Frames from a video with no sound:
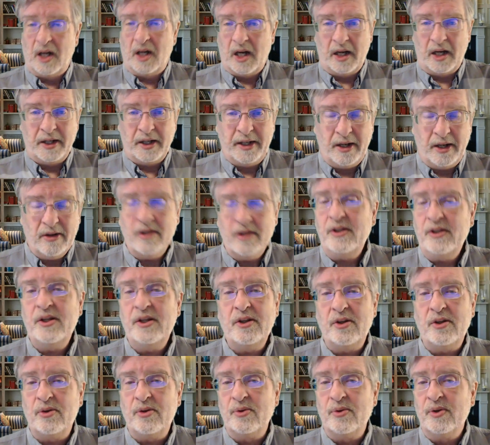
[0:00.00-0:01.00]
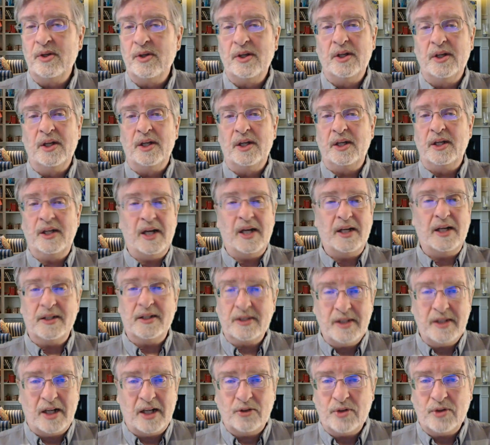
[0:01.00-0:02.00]
I guarantee you, God
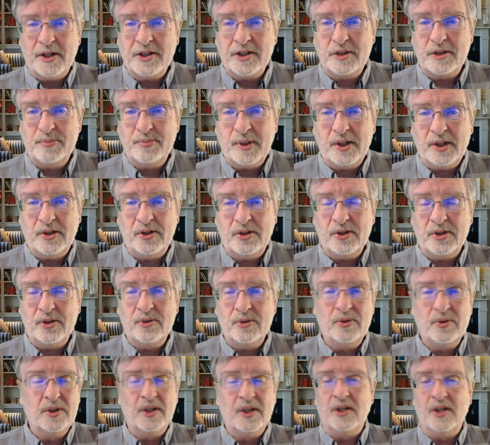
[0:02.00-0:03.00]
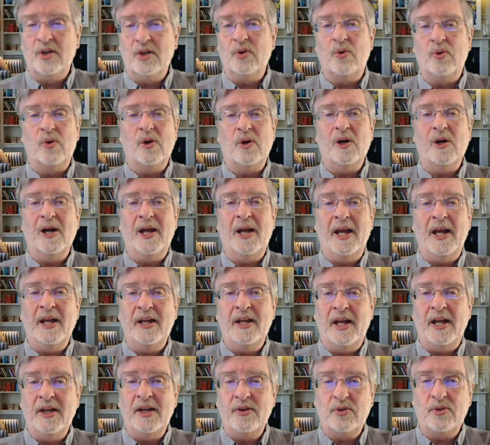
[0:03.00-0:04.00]
is not trying to speak to you, nor are
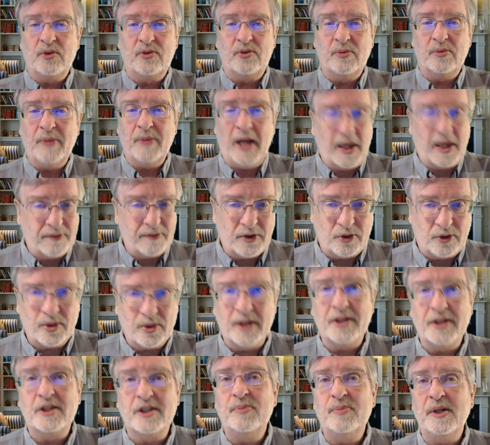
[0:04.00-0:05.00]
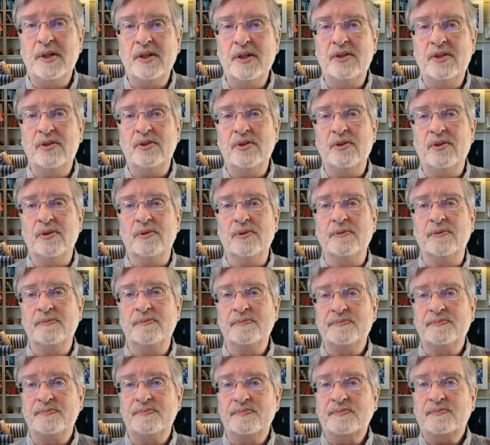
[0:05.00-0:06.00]
angels from heaven trying to speak to you.
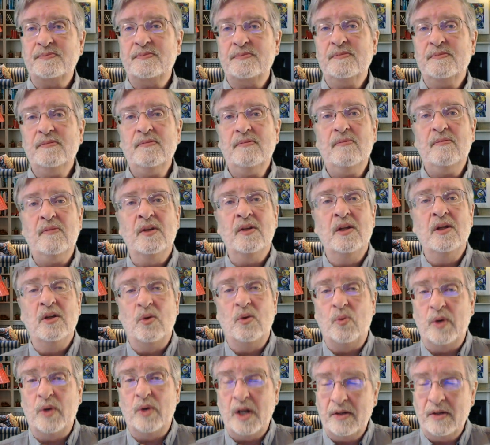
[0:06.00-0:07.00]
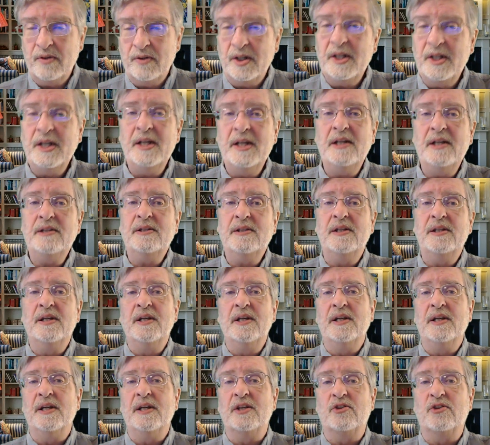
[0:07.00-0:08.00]
Whatever it is,
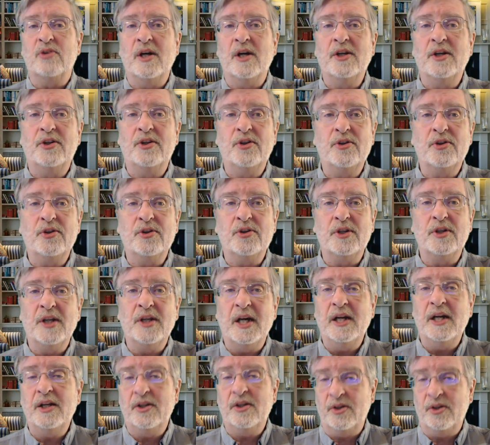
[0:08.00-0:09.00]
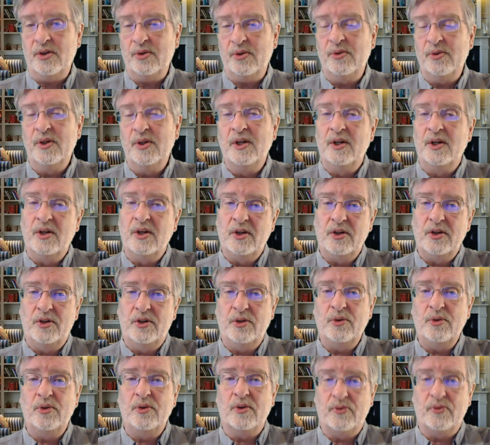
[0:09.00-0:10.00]
it's trying to unite you
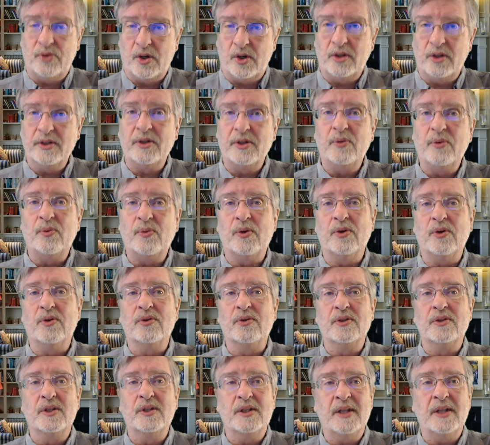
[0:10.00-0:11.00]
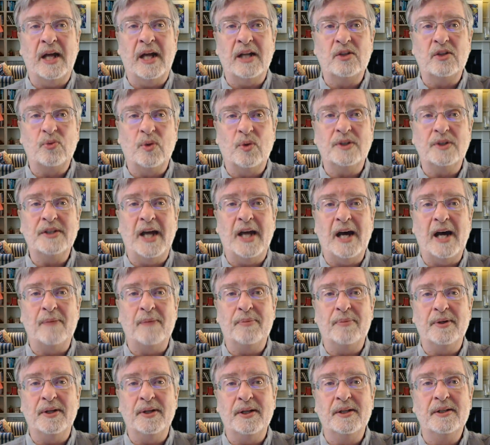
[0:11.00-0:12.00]
to the fallen world. That's what's
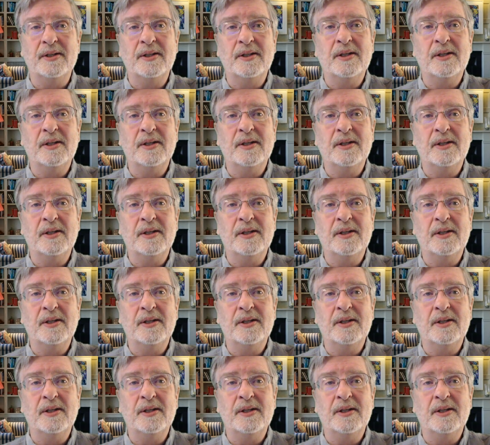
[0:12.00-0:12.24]
happening.